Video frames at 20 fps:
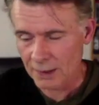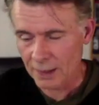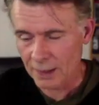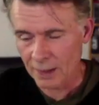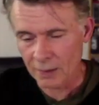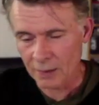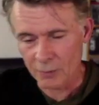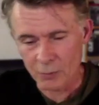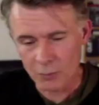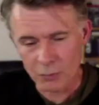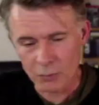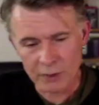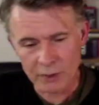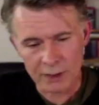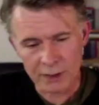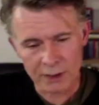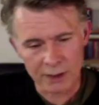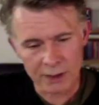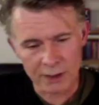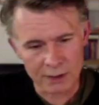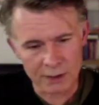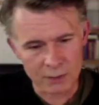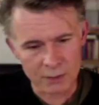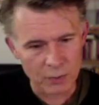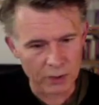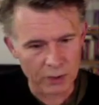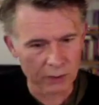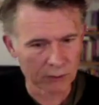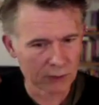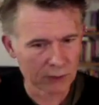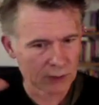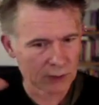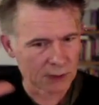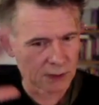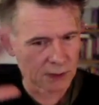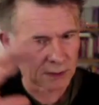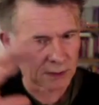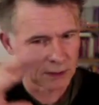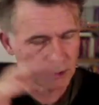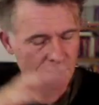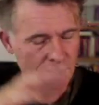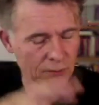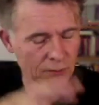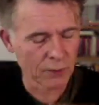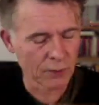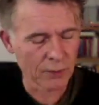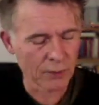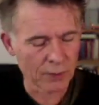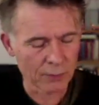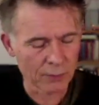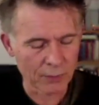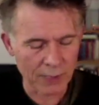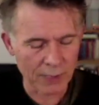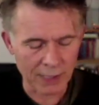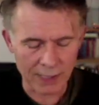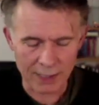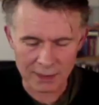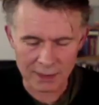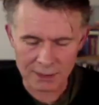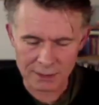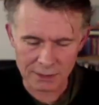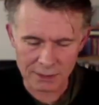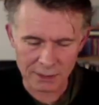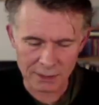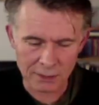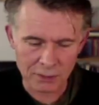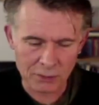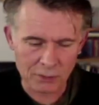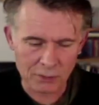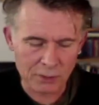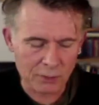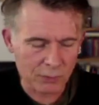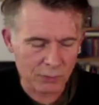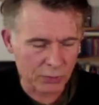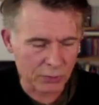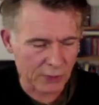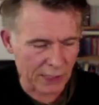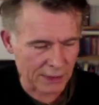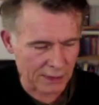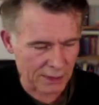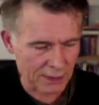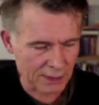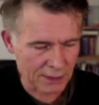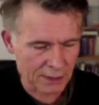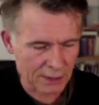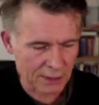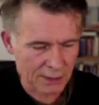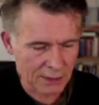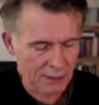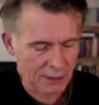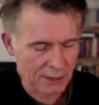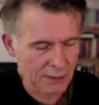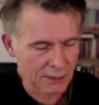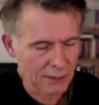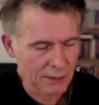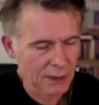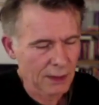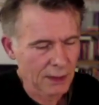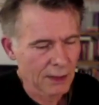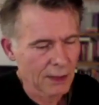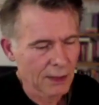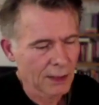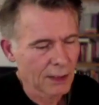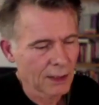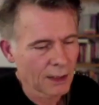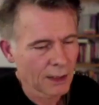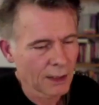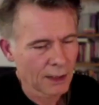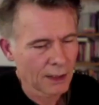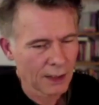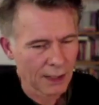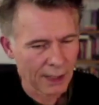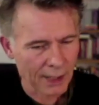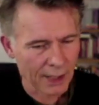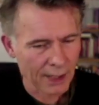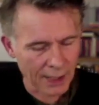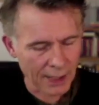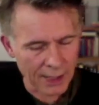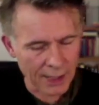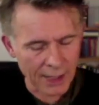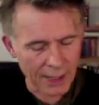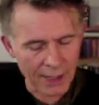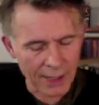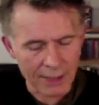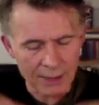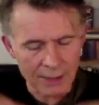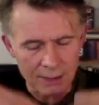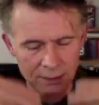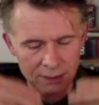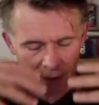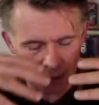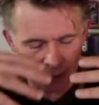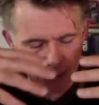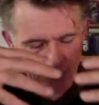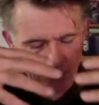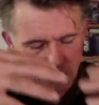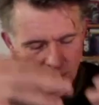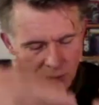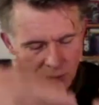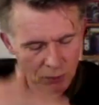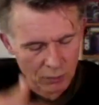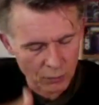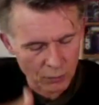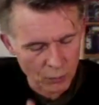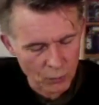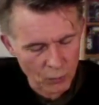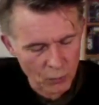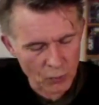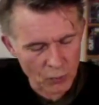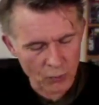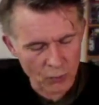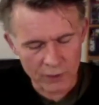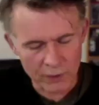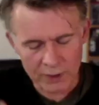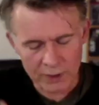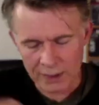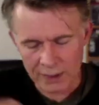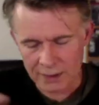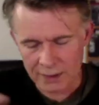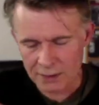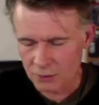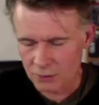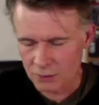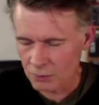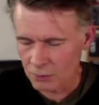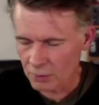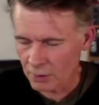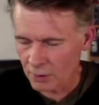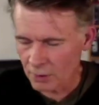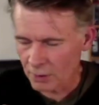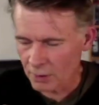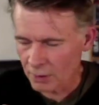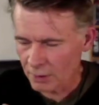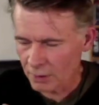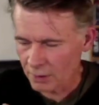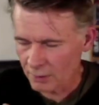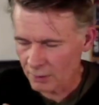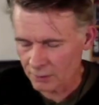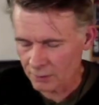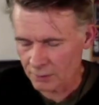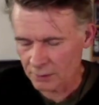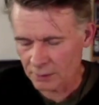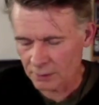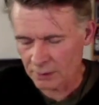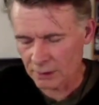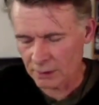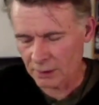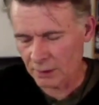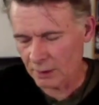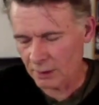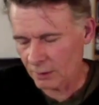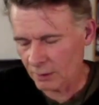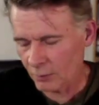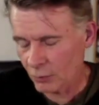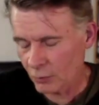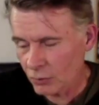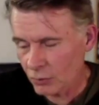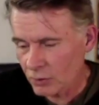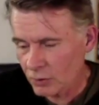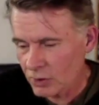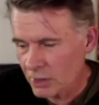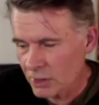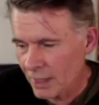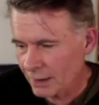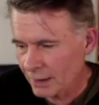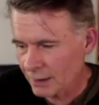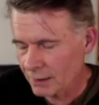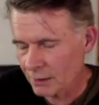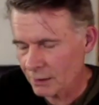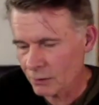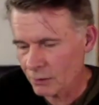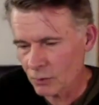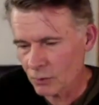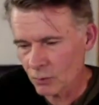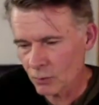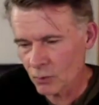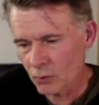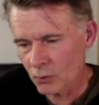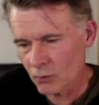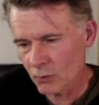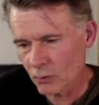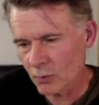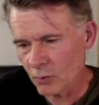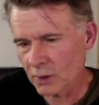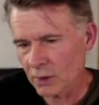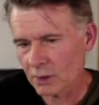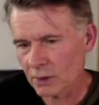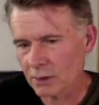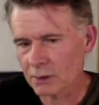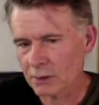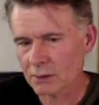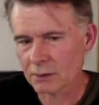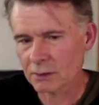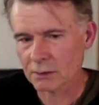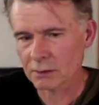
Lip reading: and bringing experiences from the past into the present. And as you're moving, as you are projecting your movement